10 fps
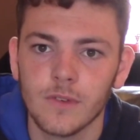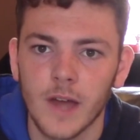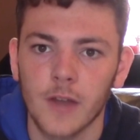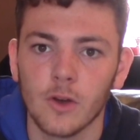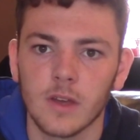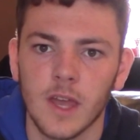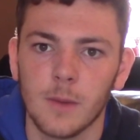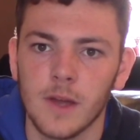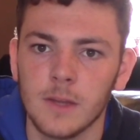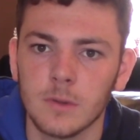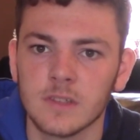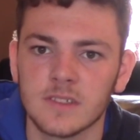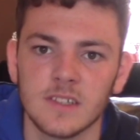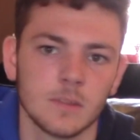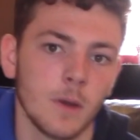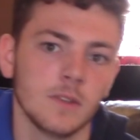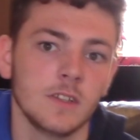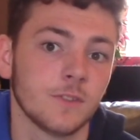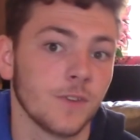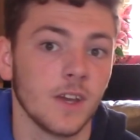I don't care what anyone says about
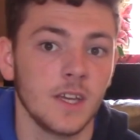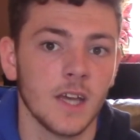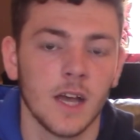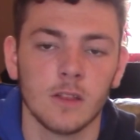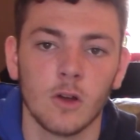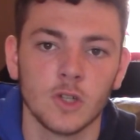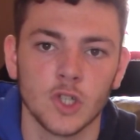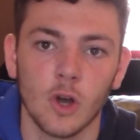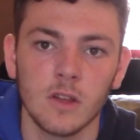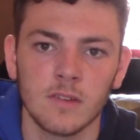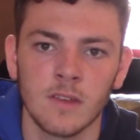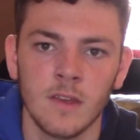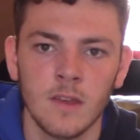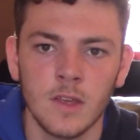these 30-yard long shots,